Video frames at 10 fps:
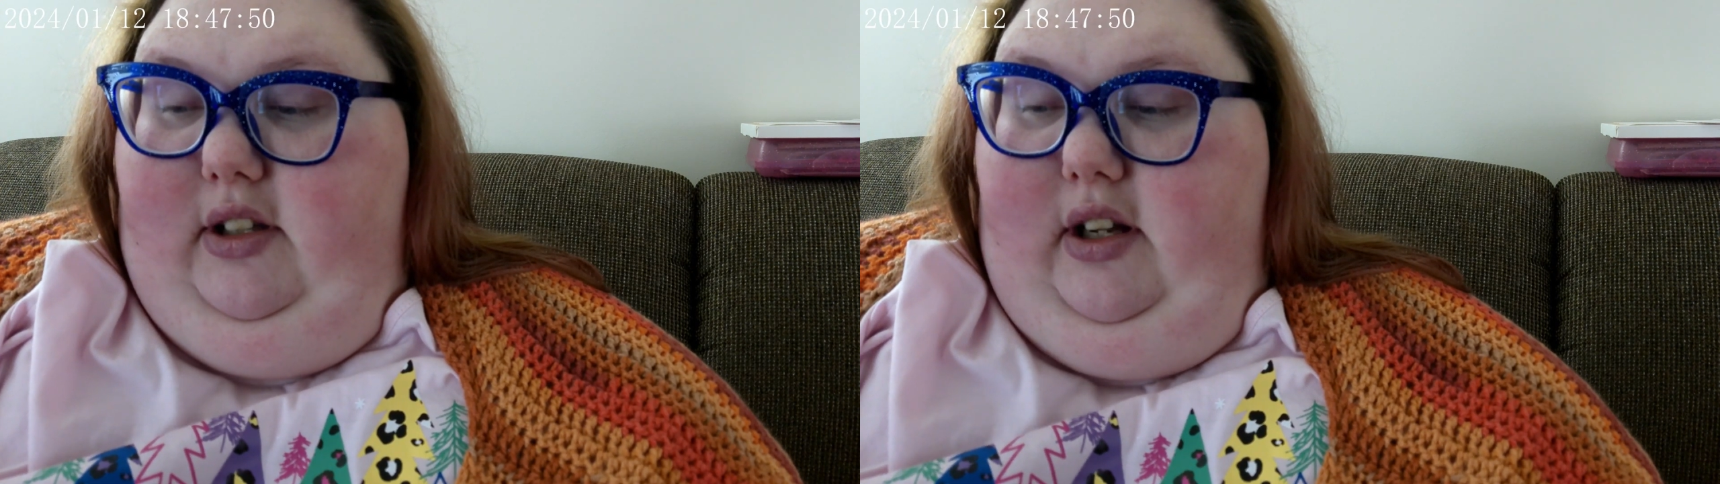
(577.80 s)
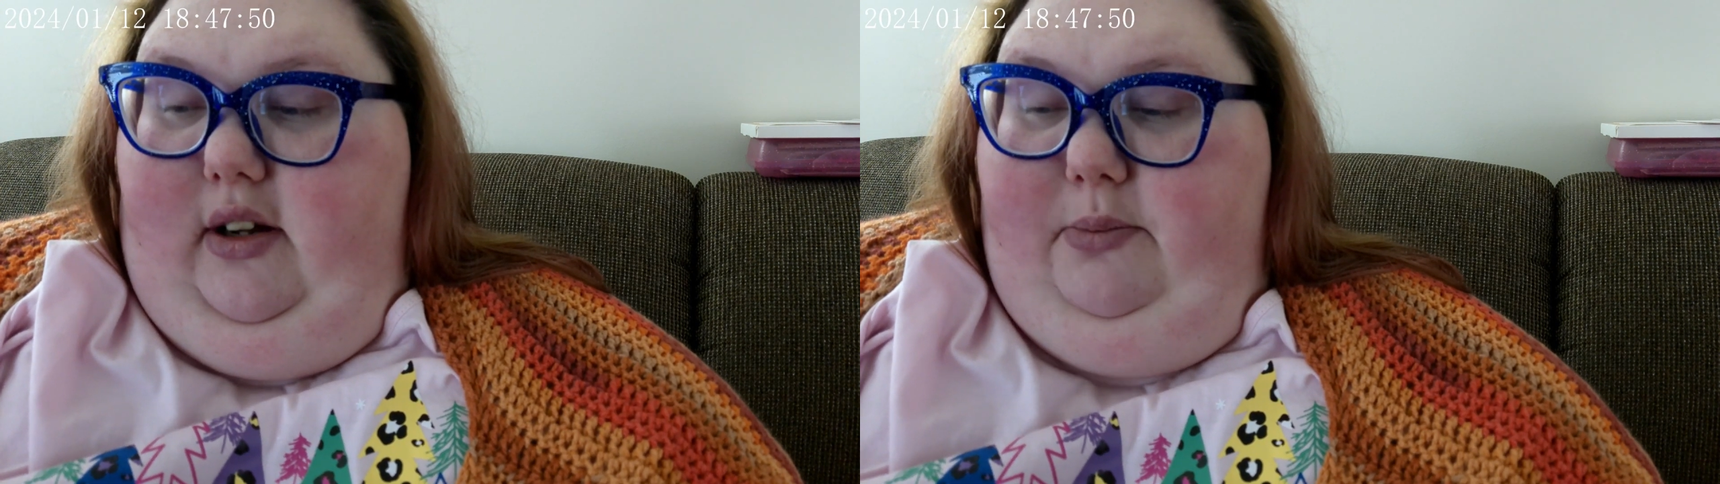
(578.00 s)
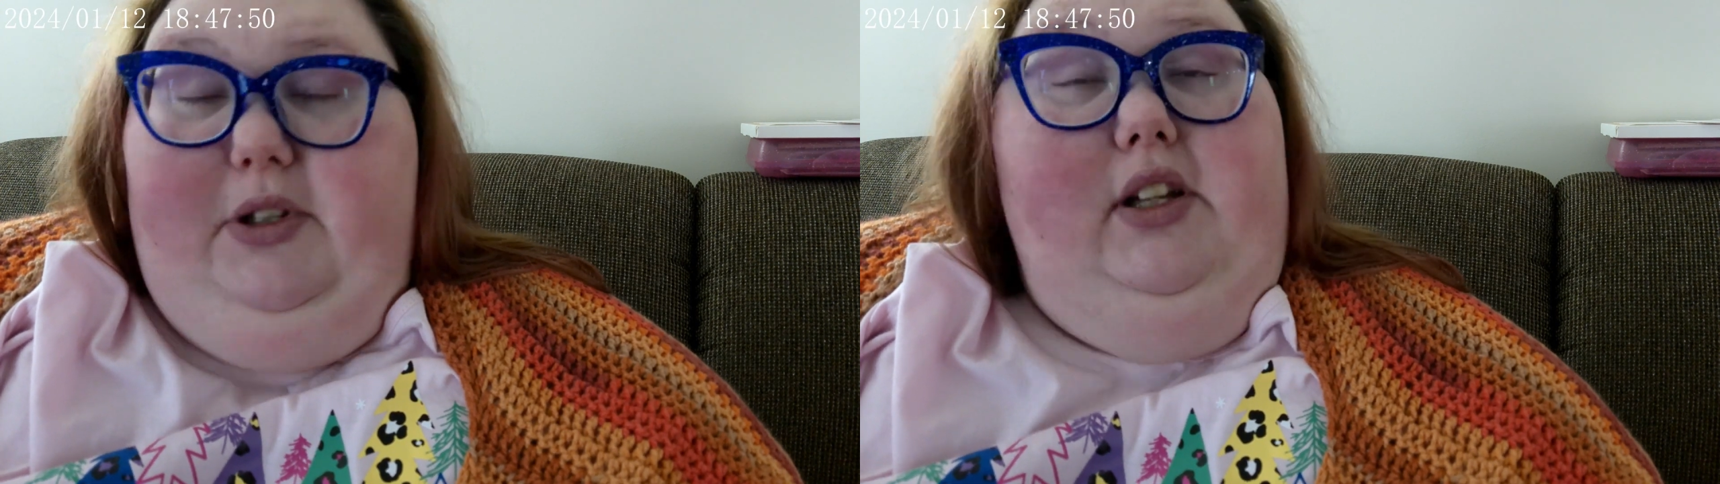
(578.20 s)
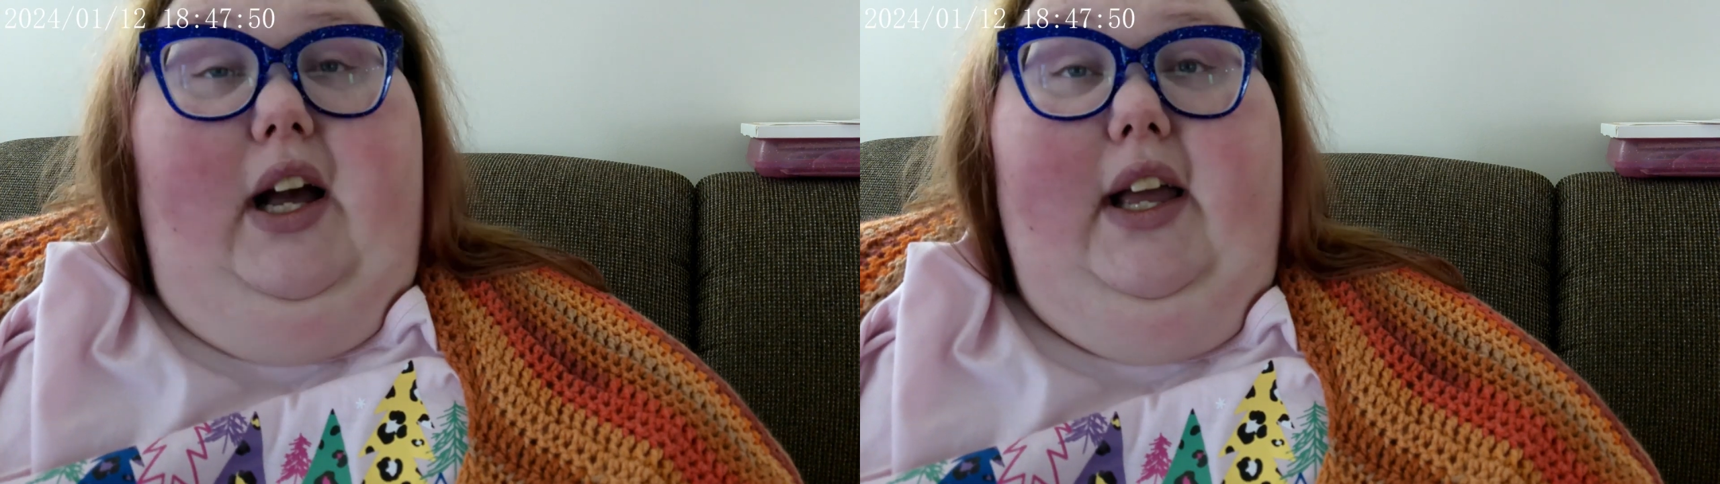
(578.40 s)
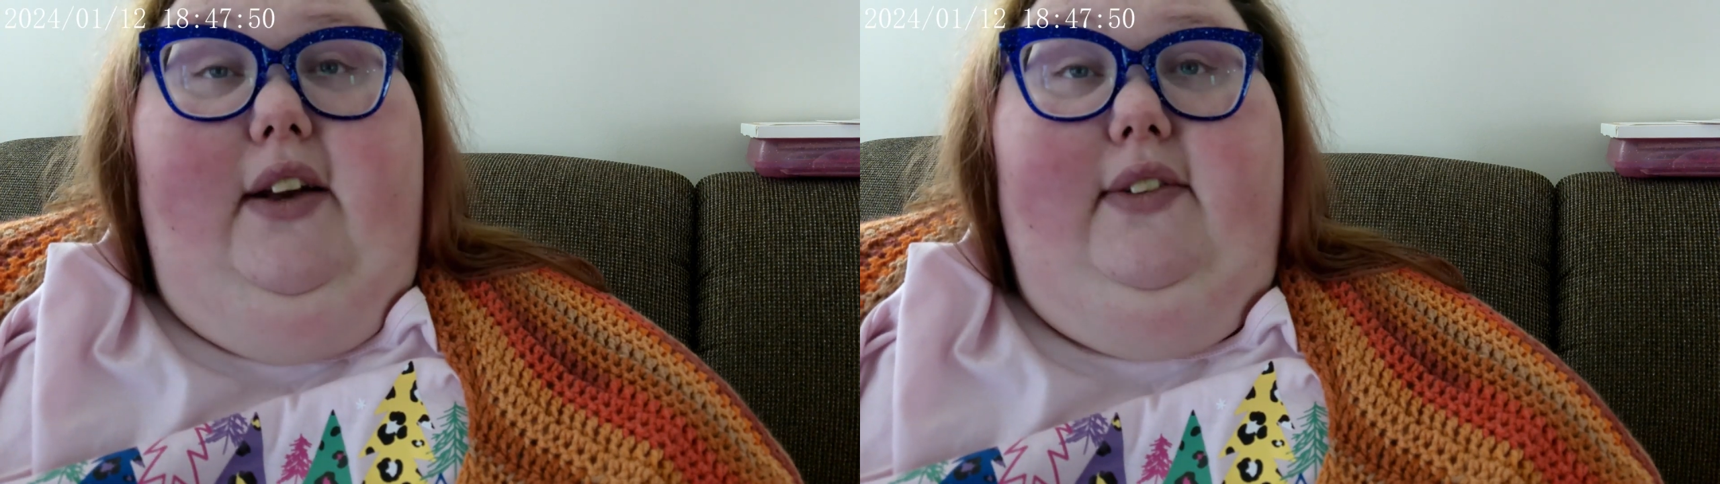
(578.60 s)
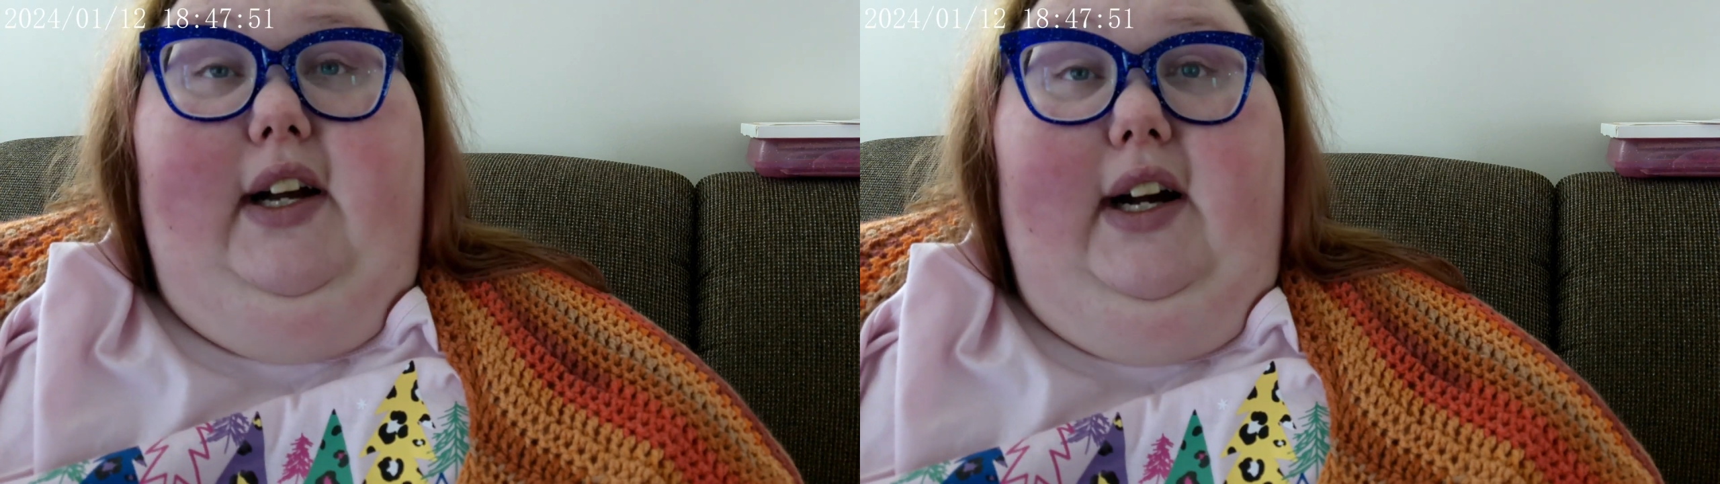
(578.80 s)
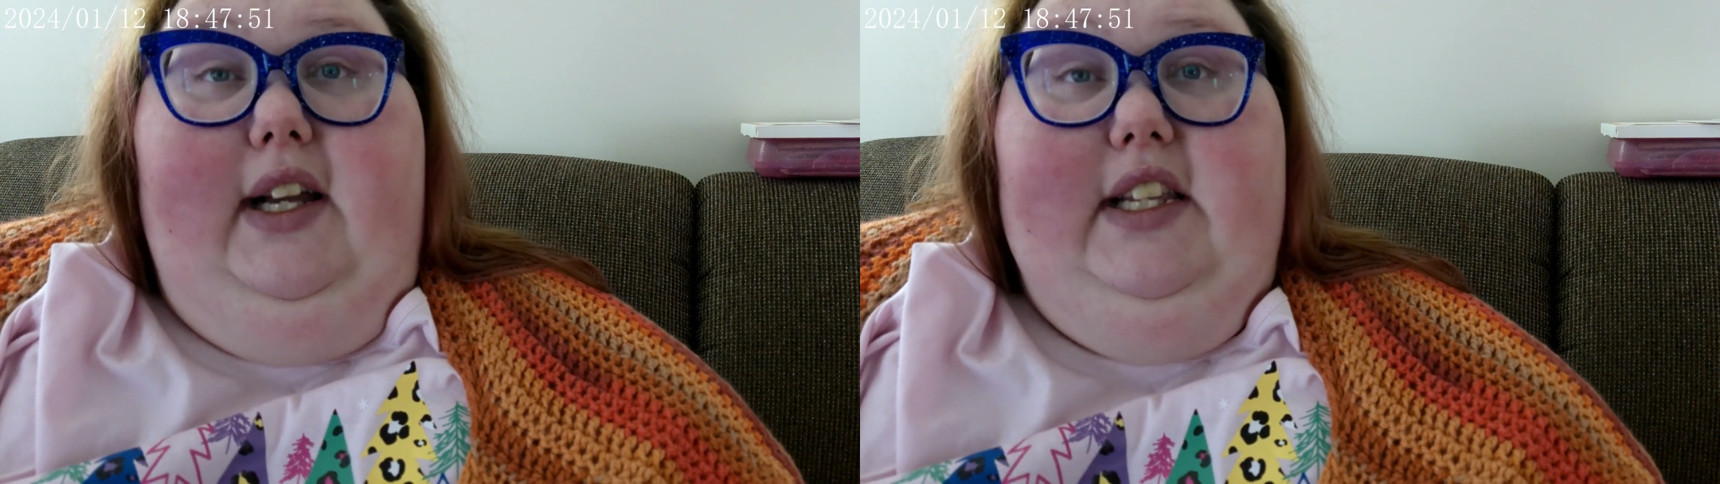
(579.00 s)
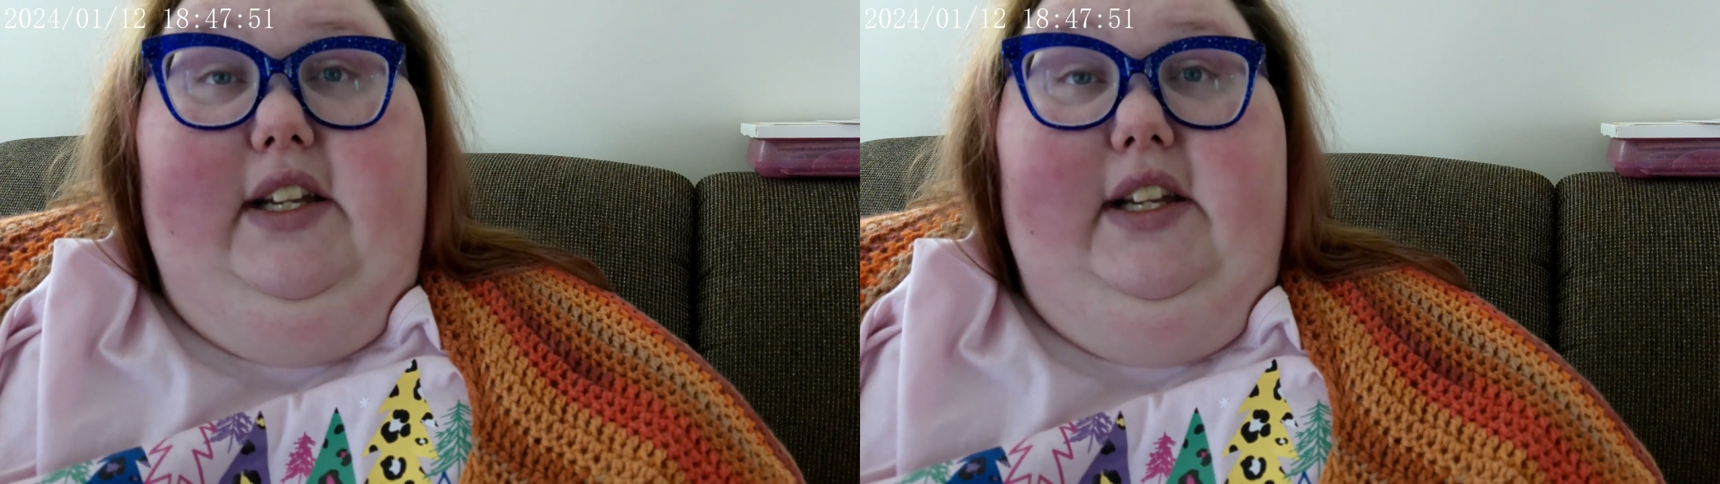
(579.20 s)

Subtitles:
I have cotton